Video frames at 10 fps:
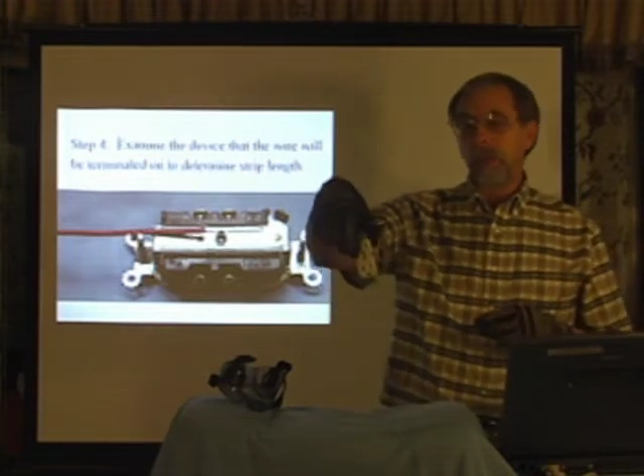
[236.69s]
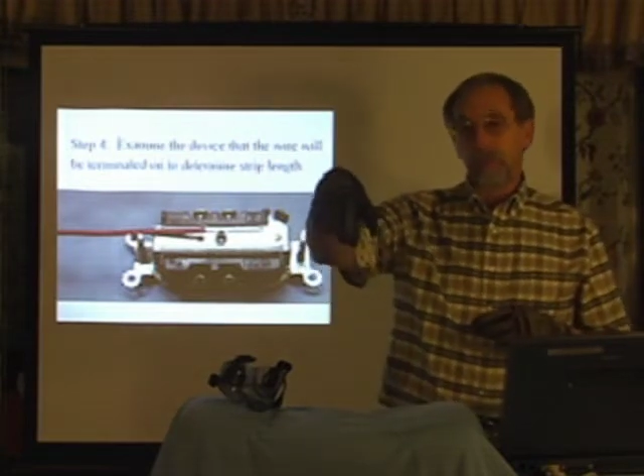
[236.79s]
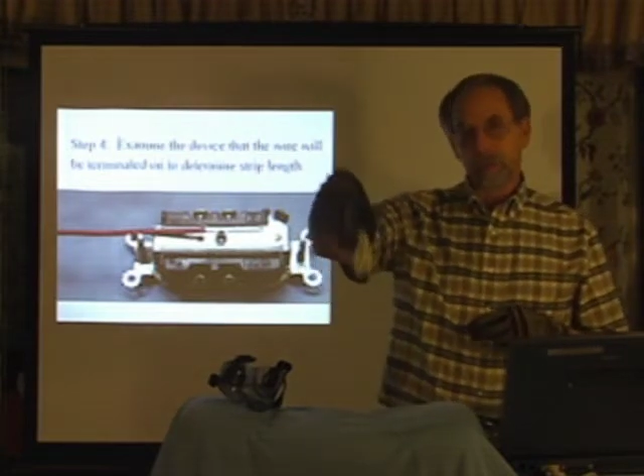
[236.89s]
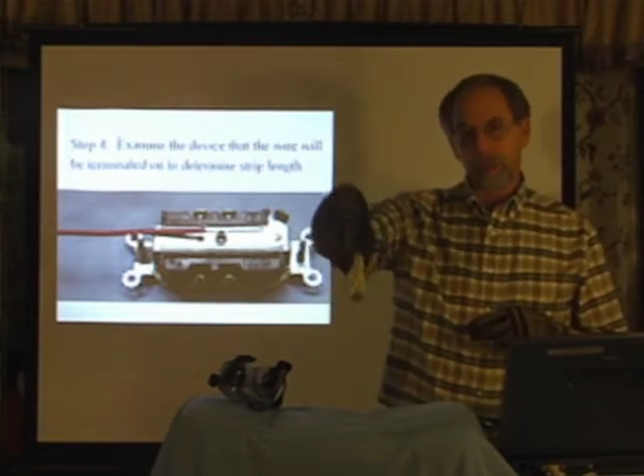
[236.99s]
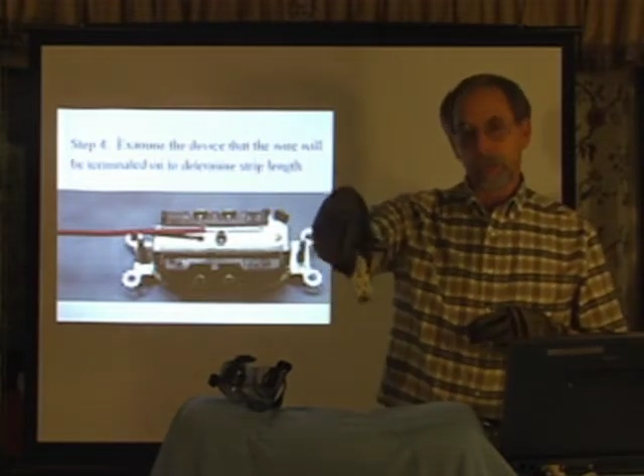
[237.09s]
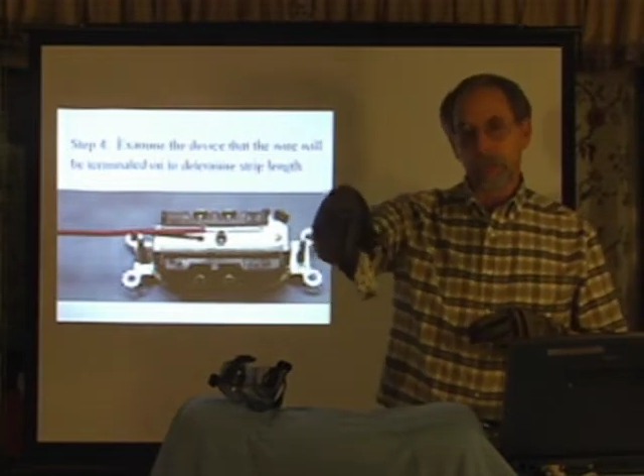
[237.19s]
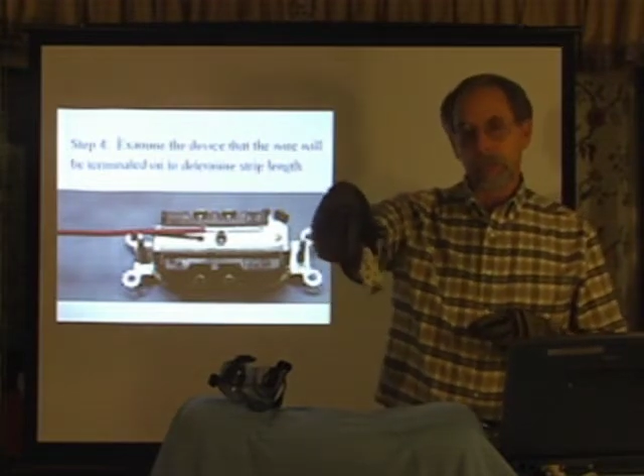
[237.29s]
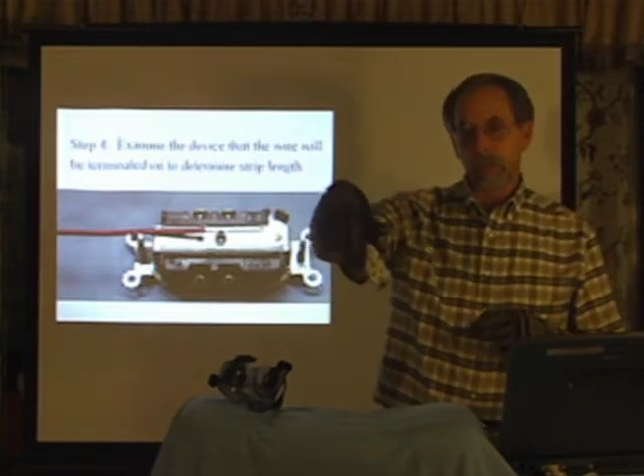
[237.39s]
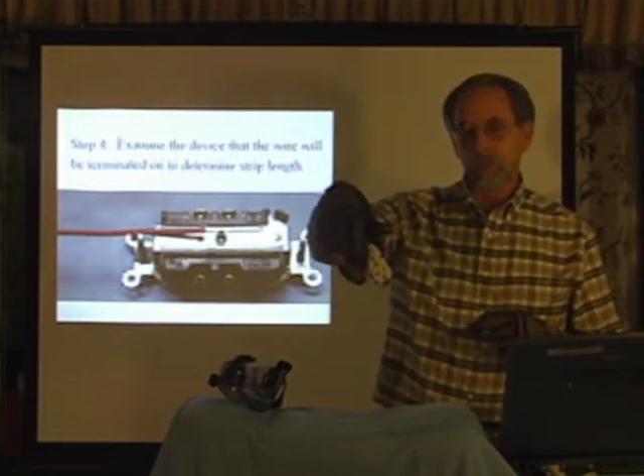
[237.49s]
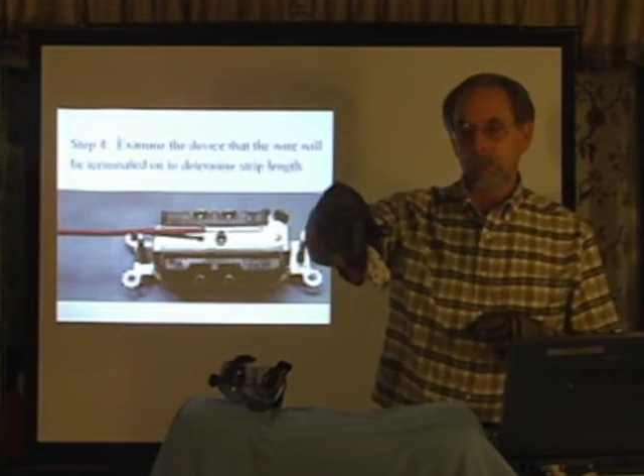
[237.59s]
in this
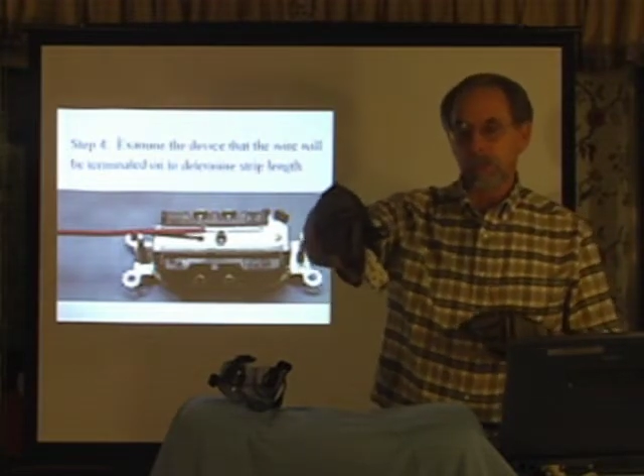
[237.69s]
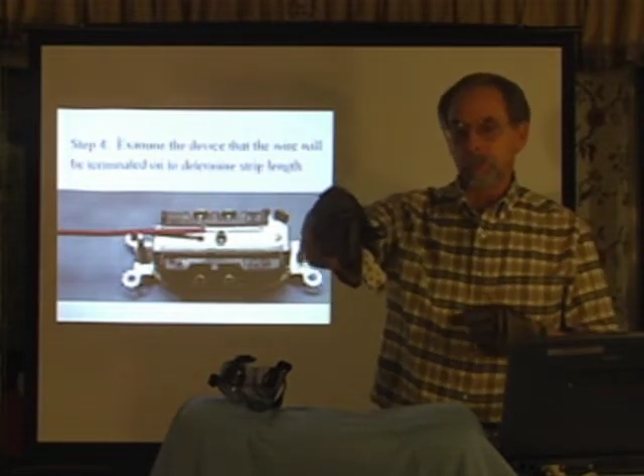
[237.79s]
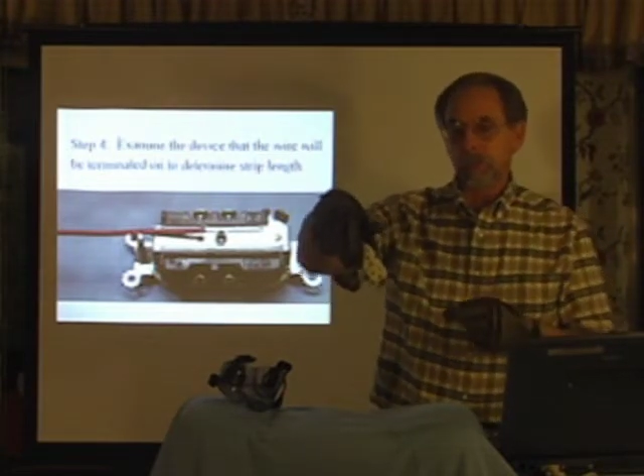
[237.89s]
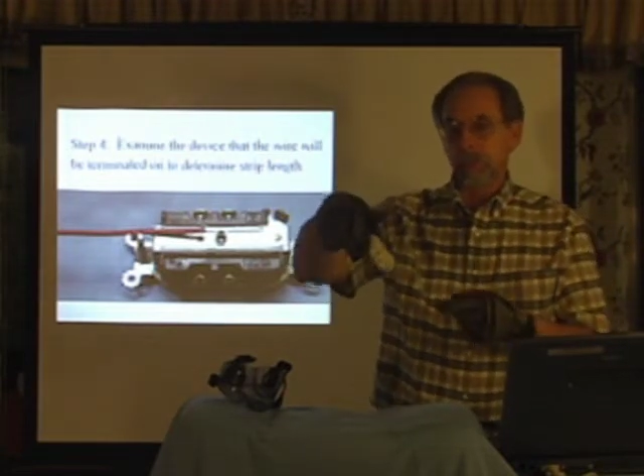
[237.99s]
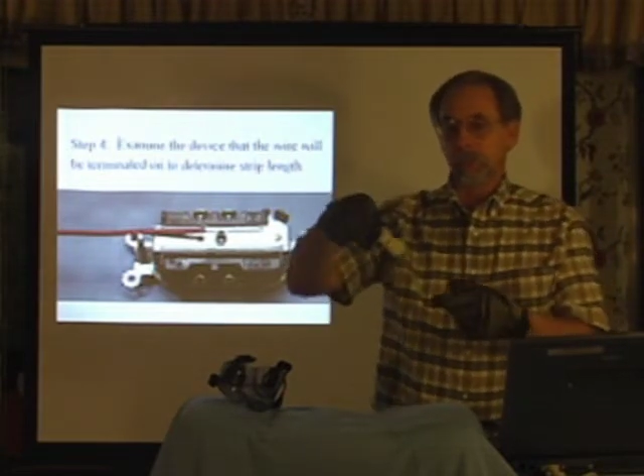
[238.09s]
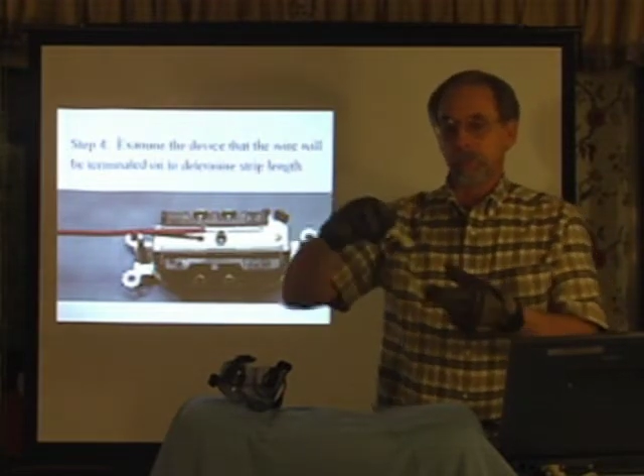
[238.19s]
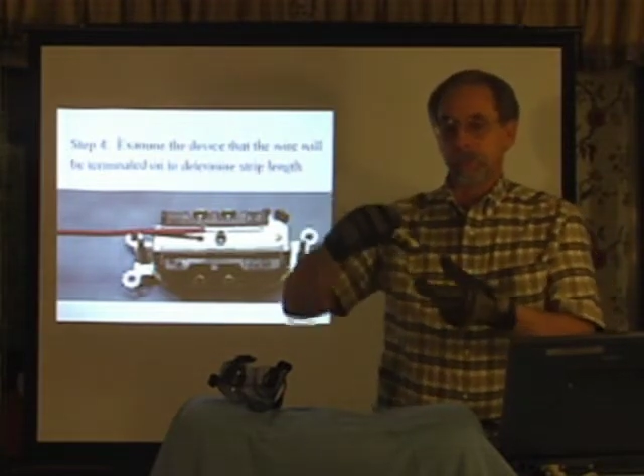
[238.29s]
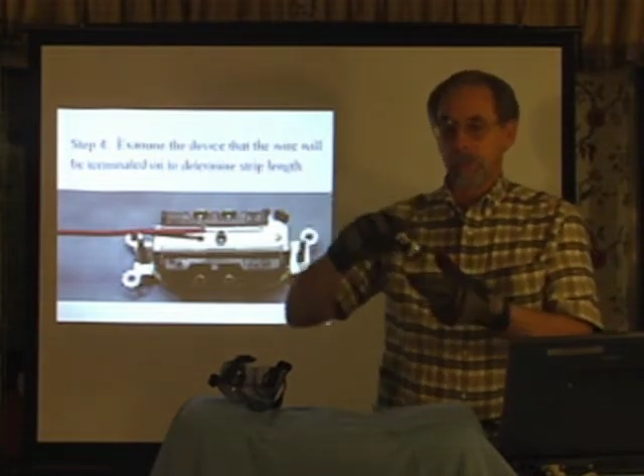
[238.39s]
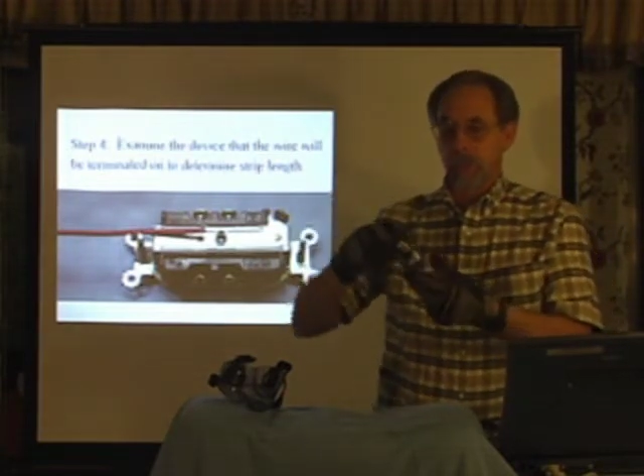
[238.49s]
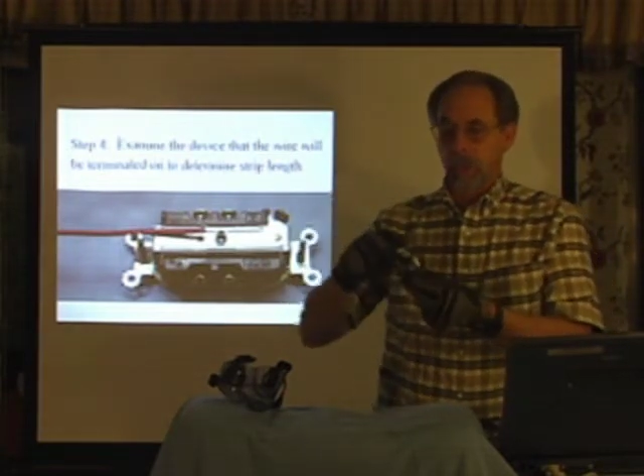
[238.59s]
case a receptacle.
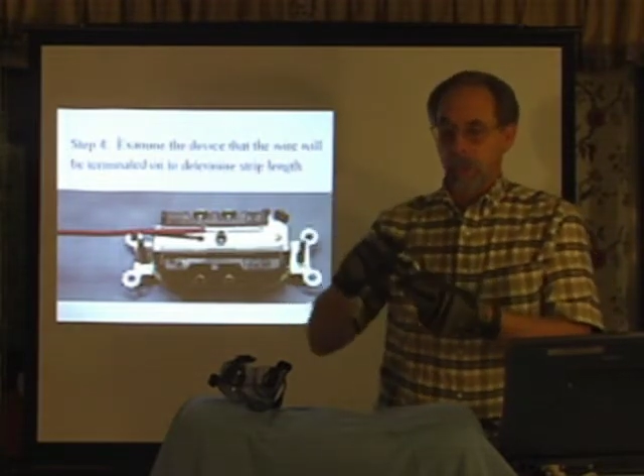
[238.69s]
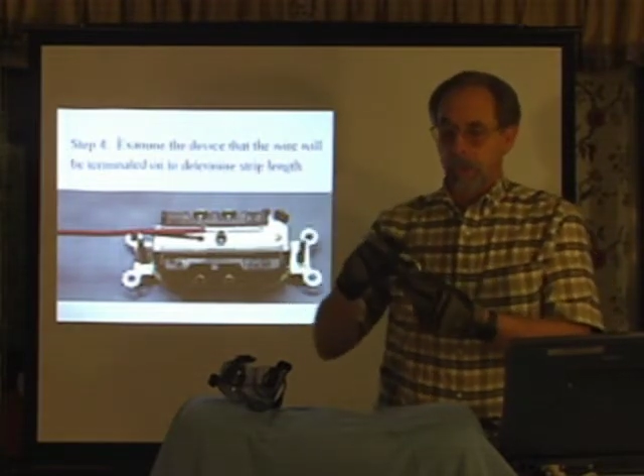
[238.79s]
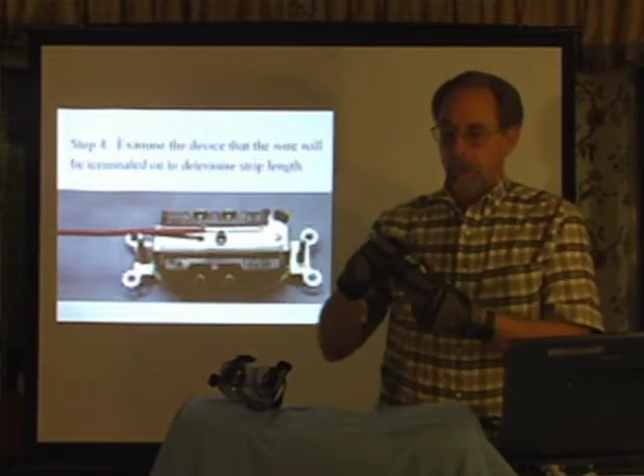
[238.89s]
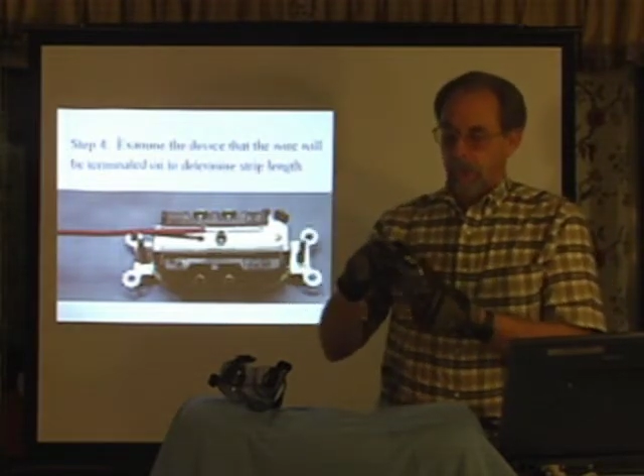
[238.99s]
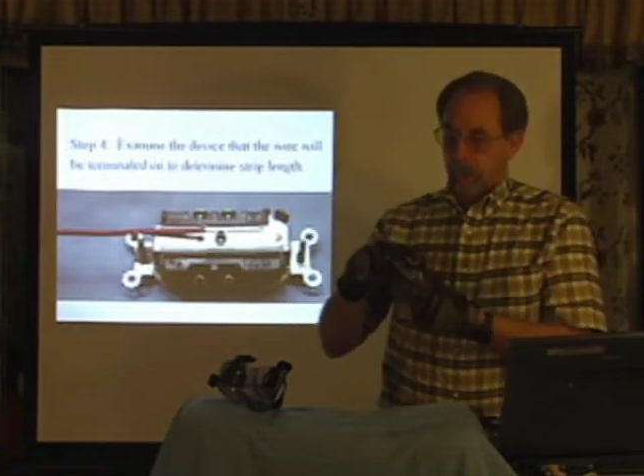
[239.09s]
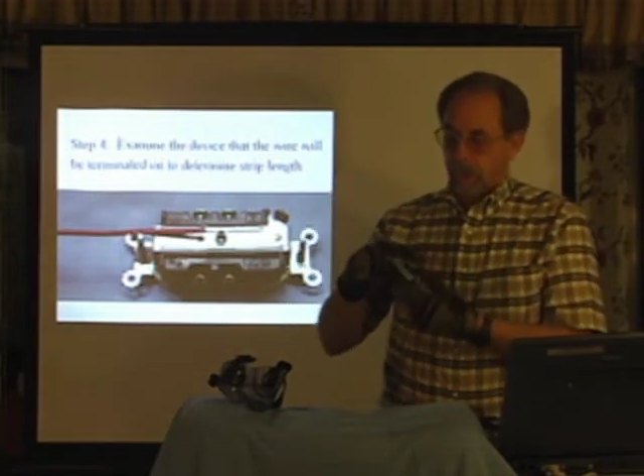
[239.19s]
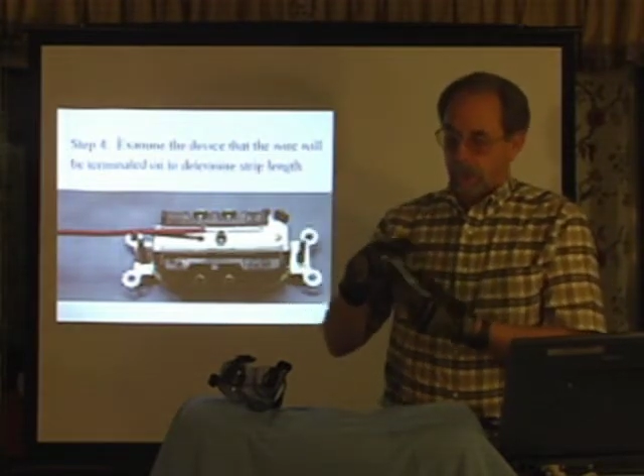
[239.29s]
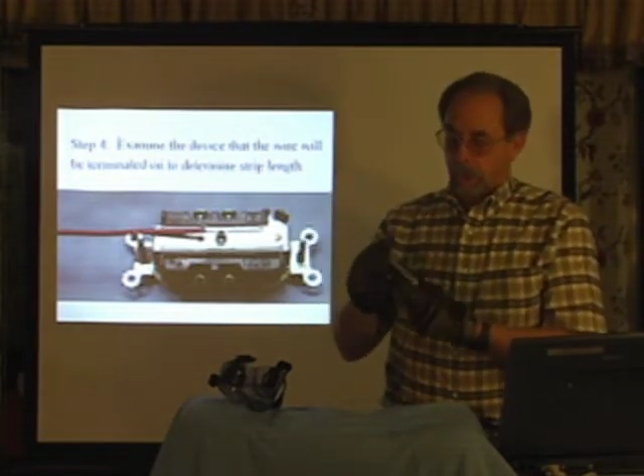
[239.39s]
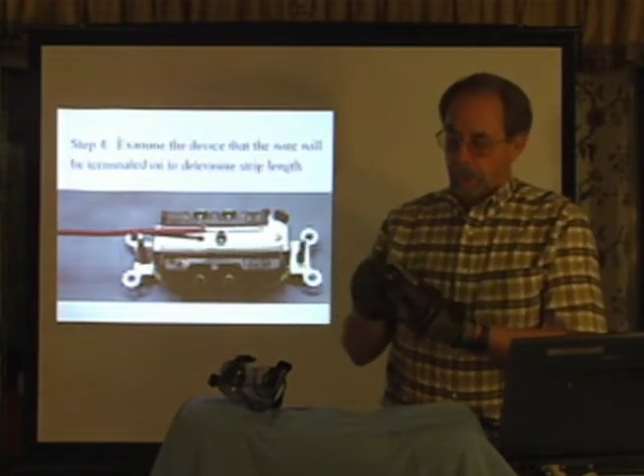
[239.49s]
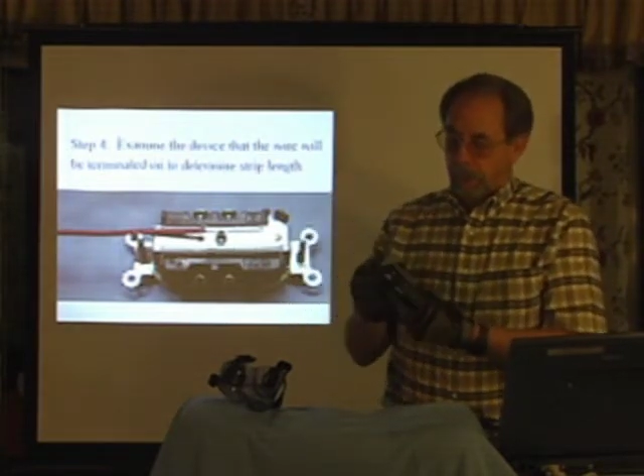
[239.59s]

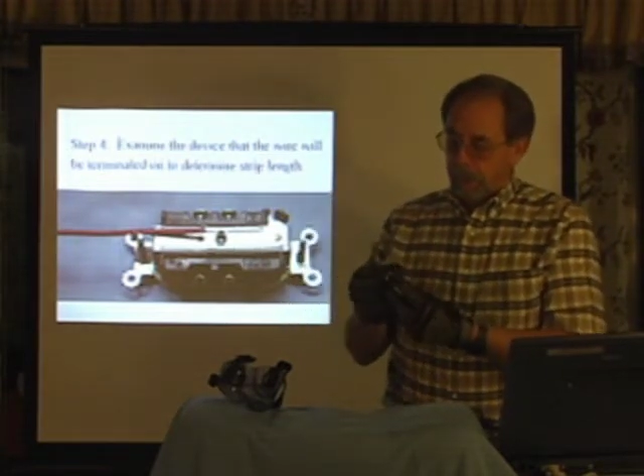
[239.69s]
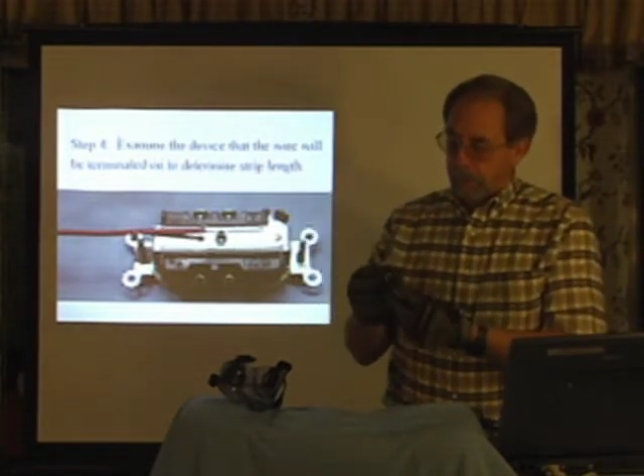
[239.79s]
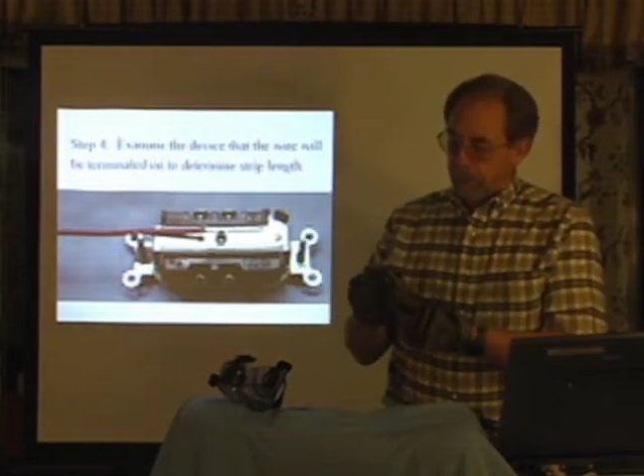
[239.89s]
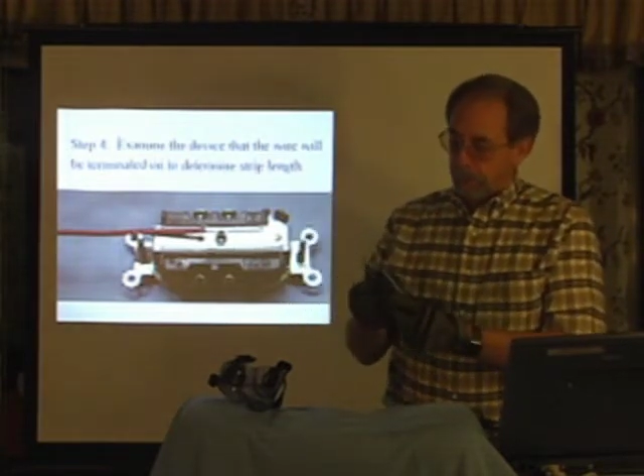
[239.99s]
On the back of the